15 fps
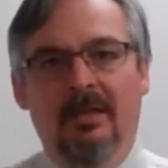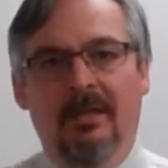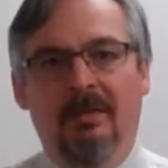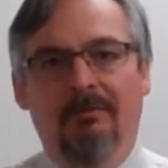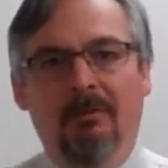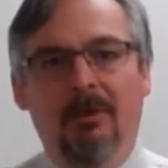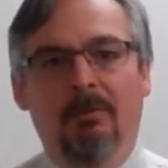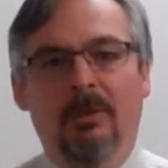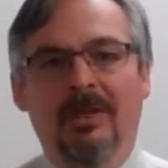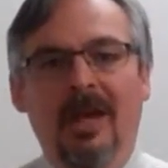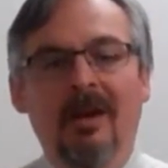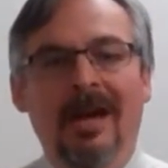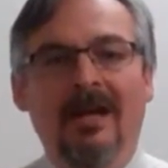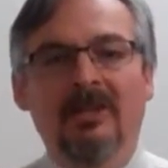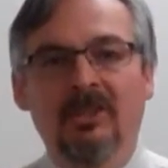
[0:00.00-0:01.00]
Affordable
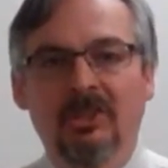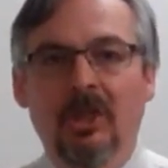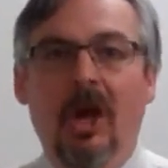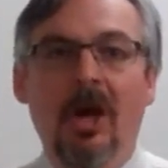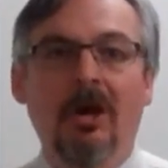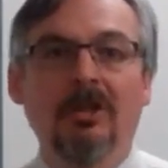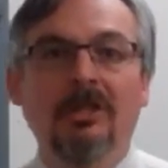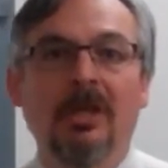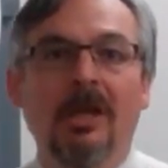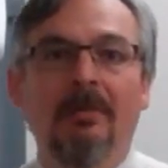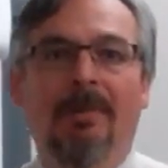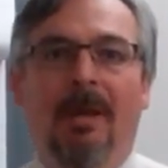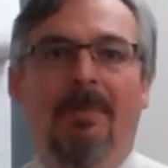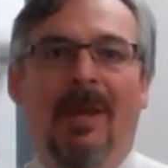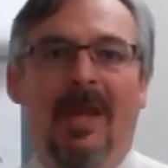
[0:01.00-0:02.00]
Care Act starts
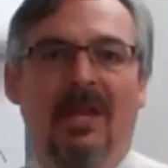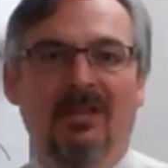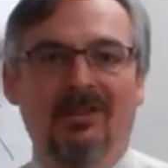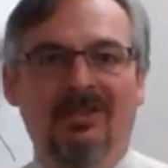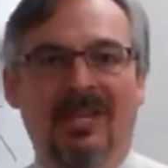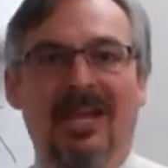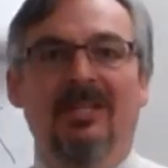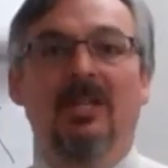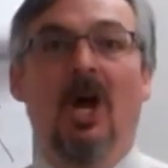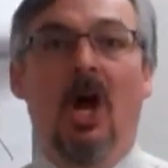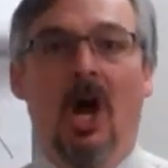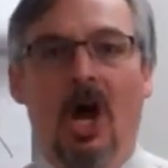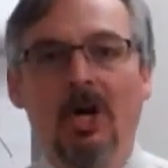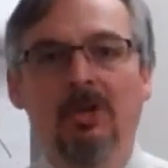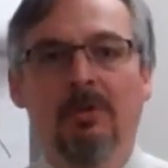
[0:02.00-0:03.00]
by paying the states
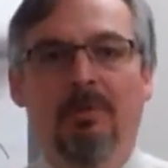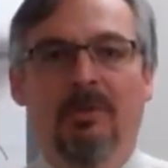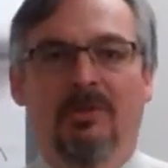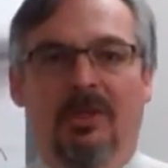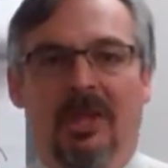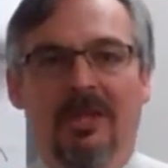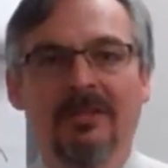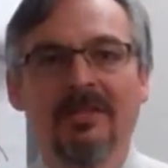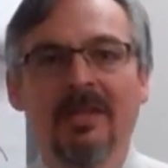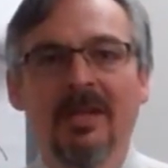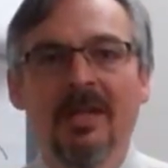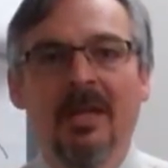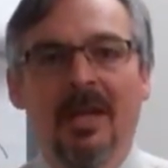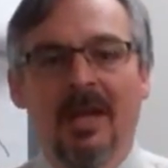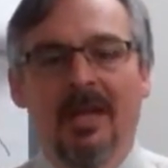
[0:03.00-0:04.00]
100%,
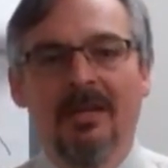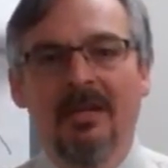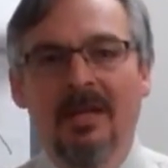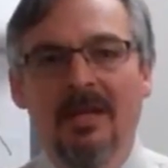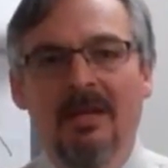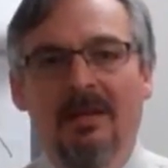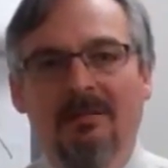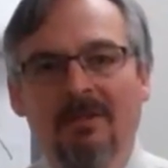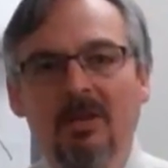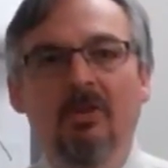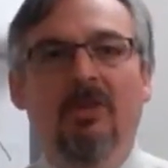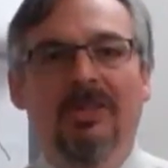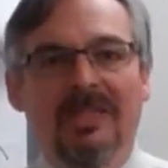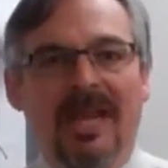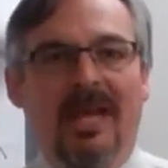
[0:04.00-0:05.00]
and then
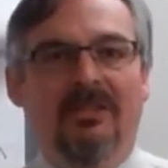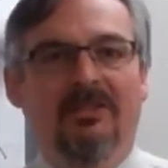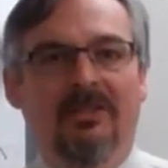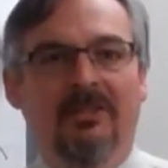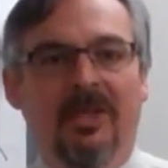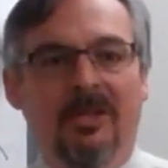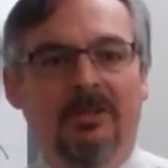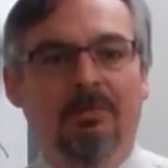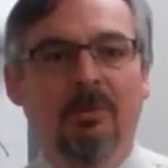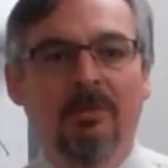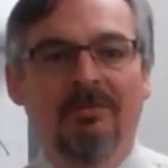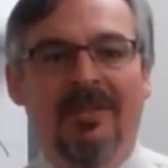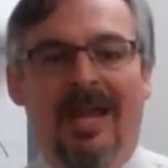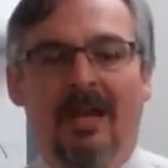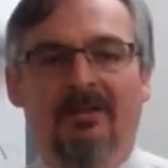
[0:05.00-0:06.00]
eventually, yes, it does
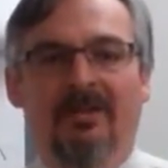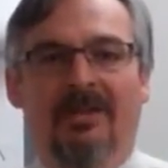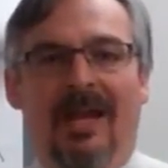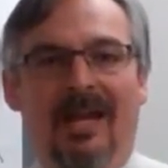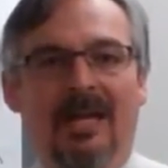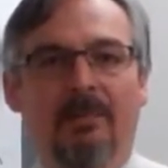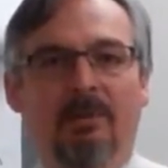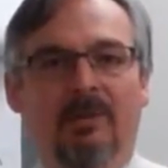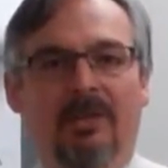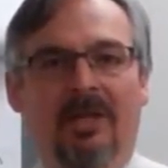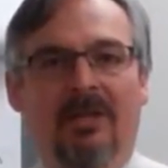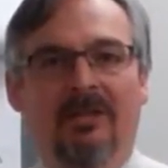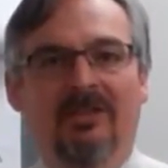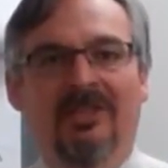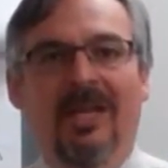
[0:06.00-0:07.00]
move down to
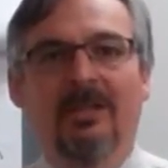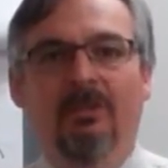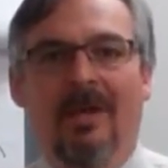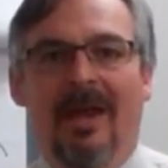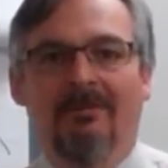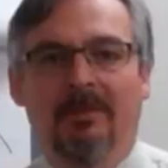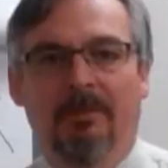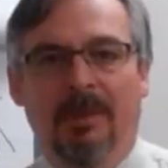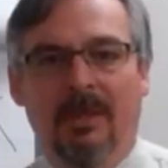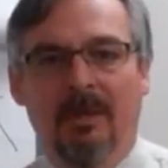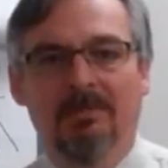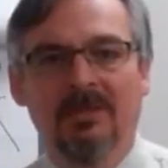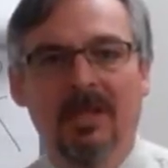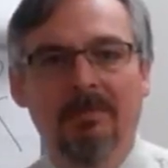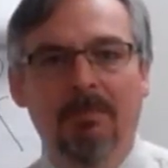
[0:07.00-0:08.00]
90%. The states will have to pick
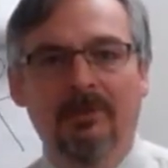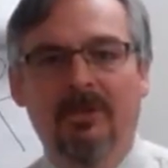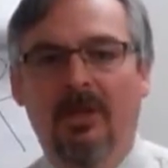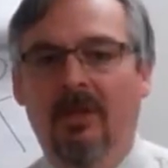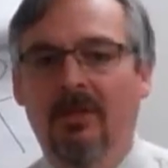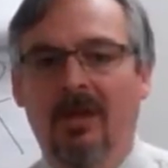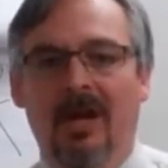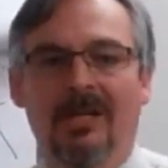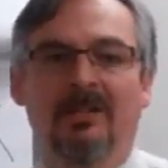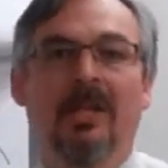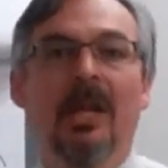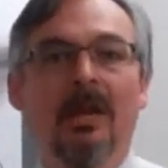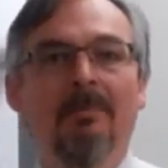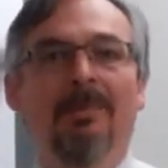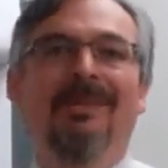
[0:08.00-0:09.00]
up 10% of the
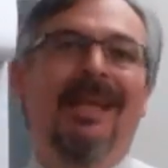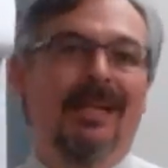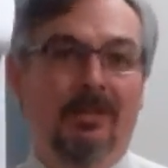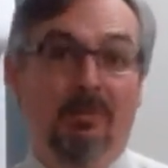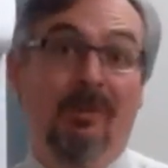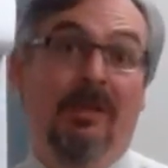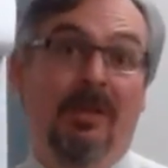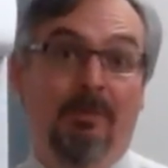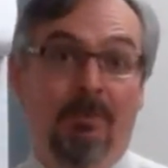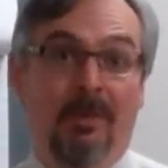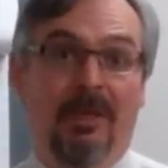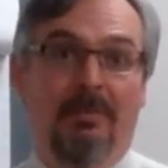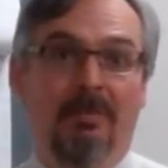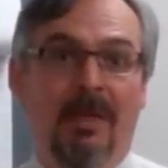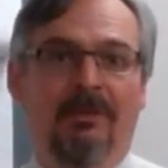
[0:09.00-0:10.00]
cost, but that's really a
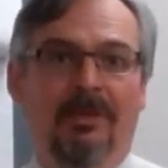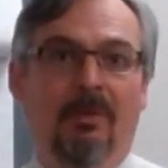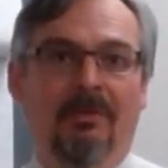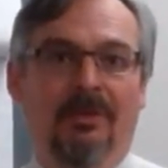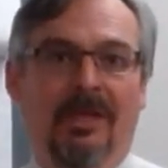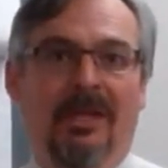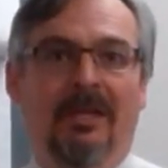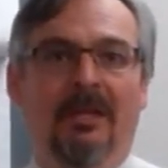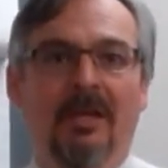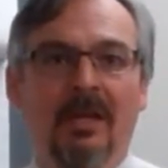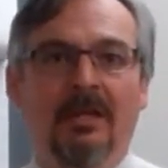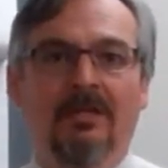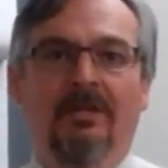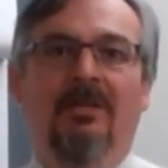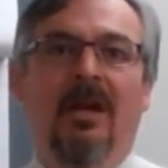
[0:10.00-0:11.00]
pretty minimal thing
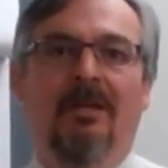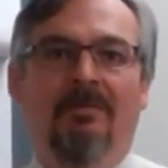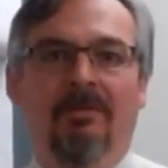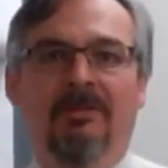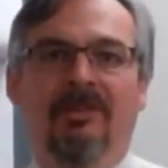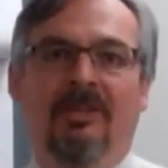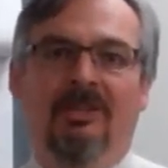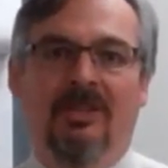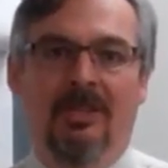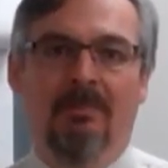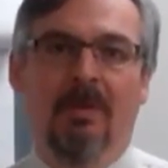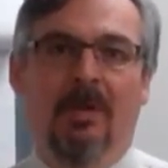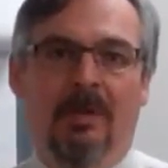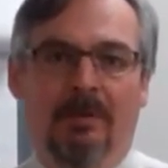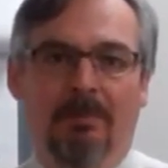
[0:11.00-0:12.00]
to cover 16
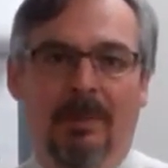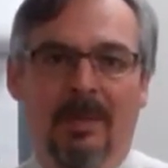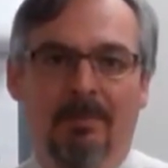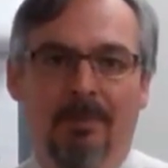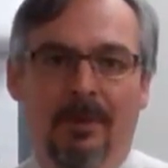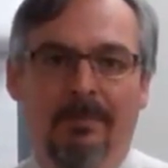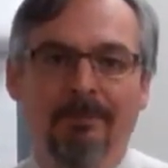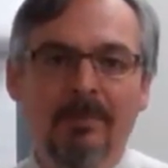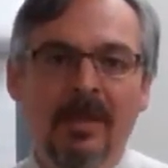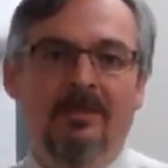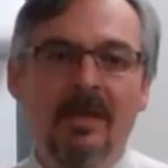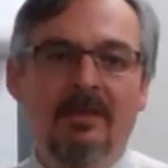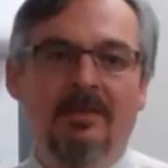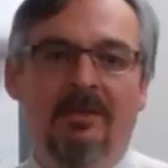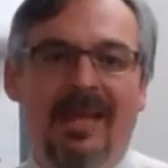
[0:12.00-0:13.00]
million people.
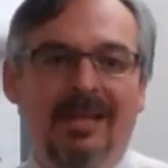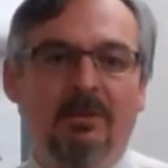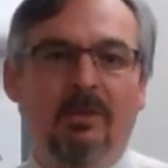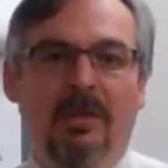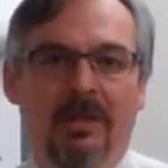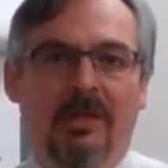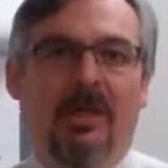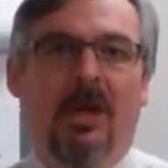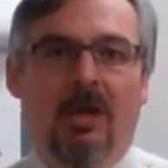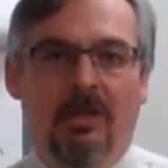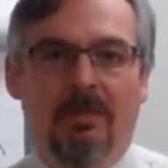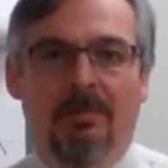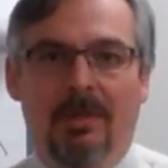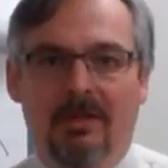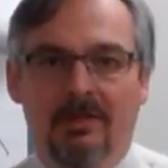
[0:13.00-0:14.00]
So that's really the
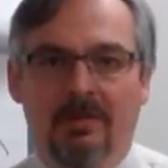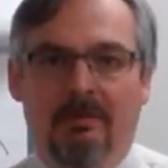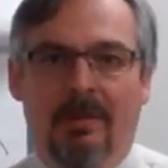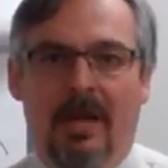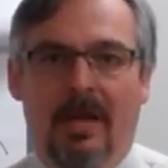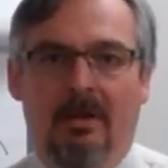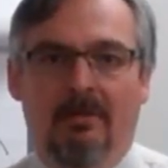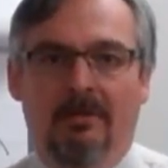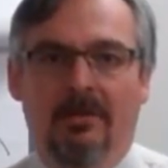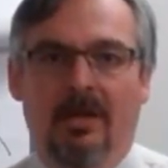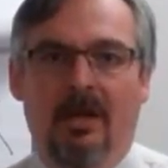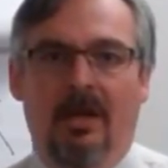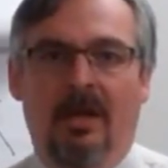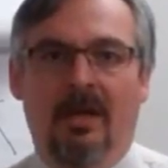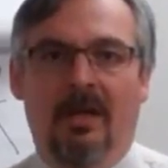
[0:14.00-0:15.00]
argument around
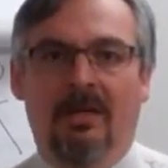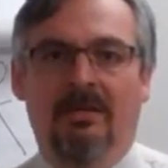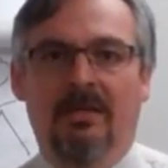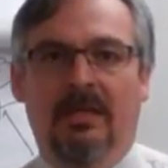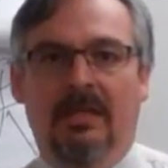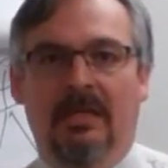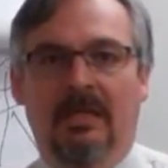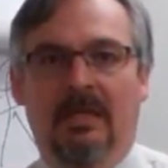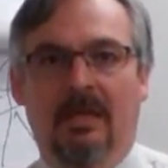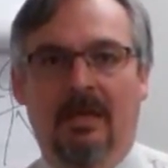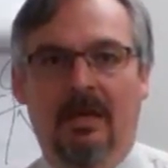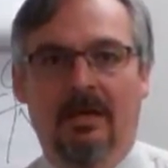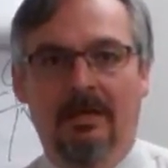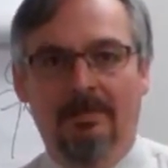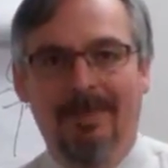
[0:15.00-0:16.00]
the
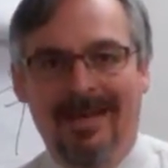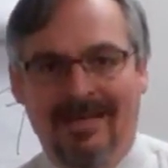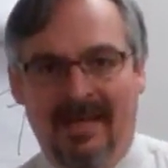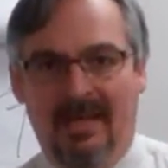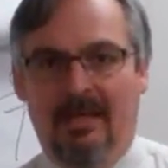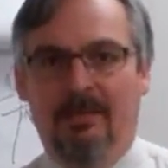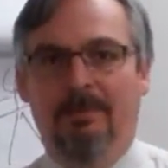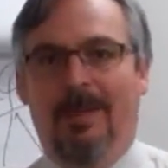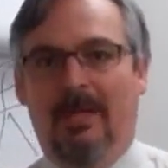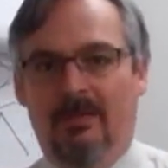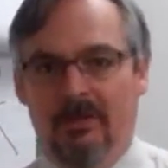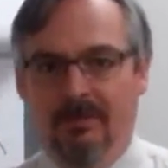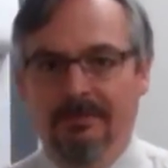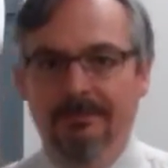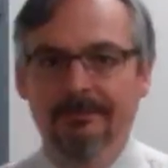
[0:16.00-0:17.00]
Medicaid
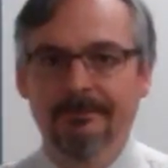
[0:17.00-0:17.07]
expansion.